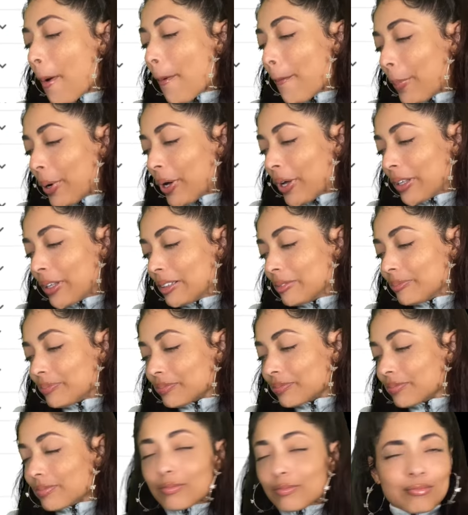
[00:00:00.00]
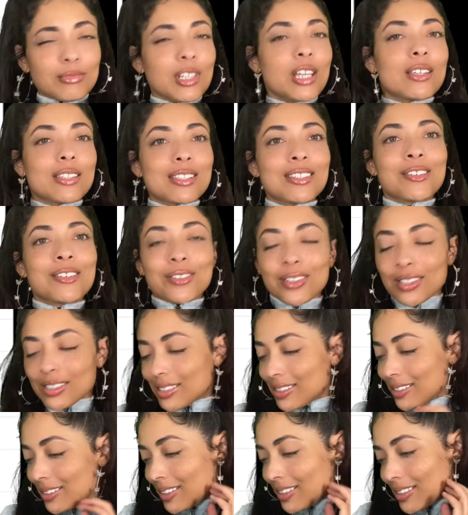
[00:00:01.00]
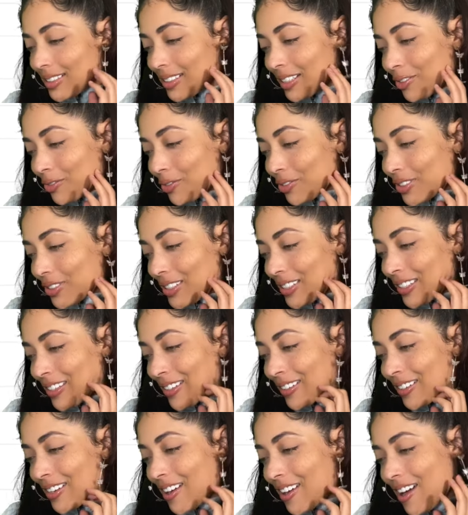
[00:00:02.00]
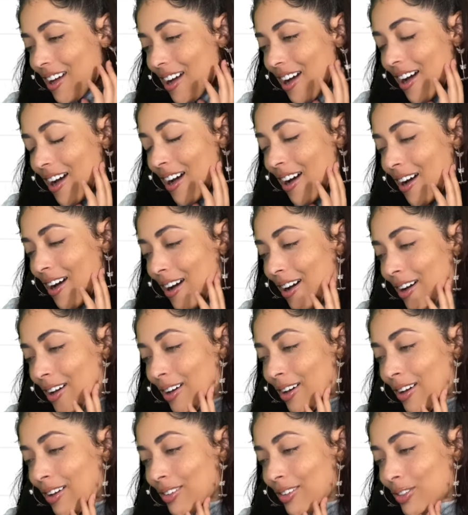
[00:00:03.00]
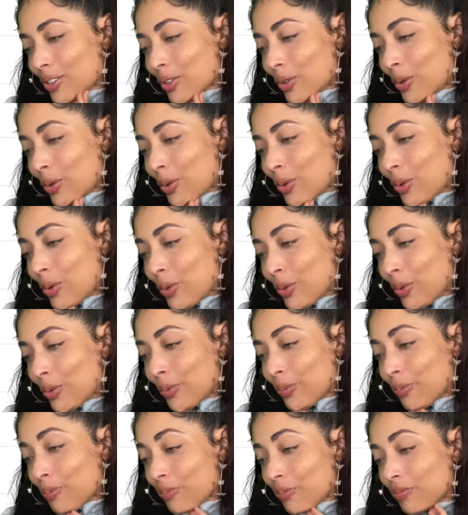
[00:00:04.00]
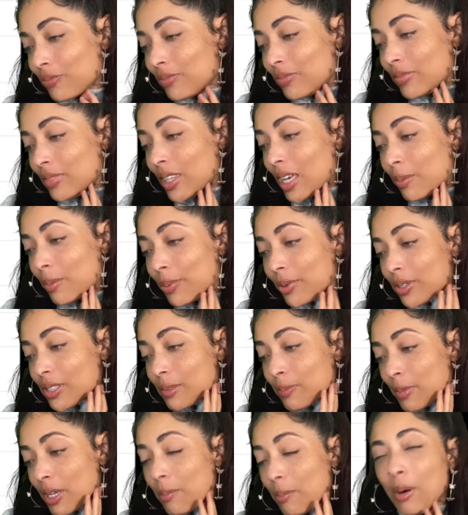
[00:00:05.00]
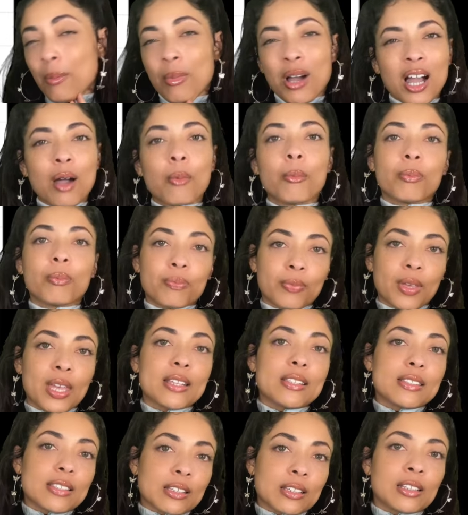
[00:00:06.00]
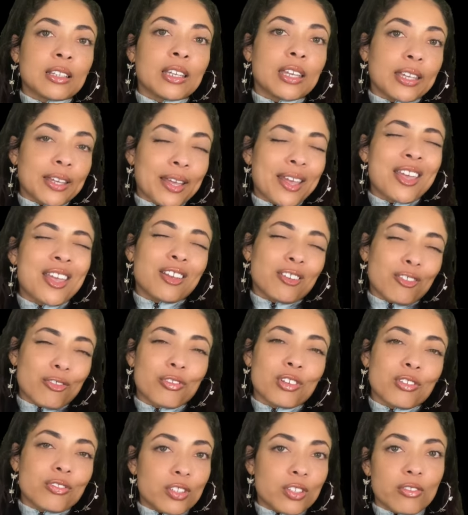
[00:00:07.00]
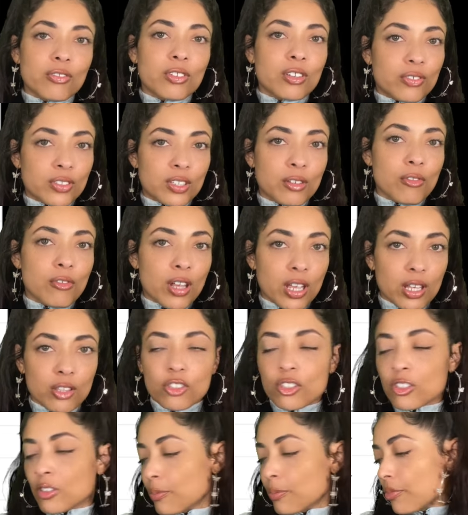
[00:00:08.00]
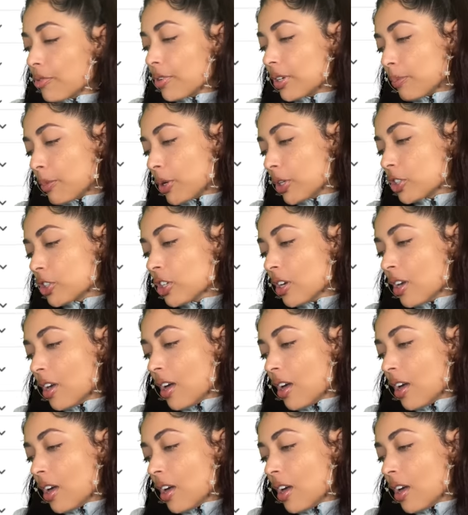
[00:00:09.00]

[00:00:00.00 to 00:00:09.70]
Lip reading: But yeah, still, that's interesting. So that puts me and my mom basically in a 50-50 range, pretty much.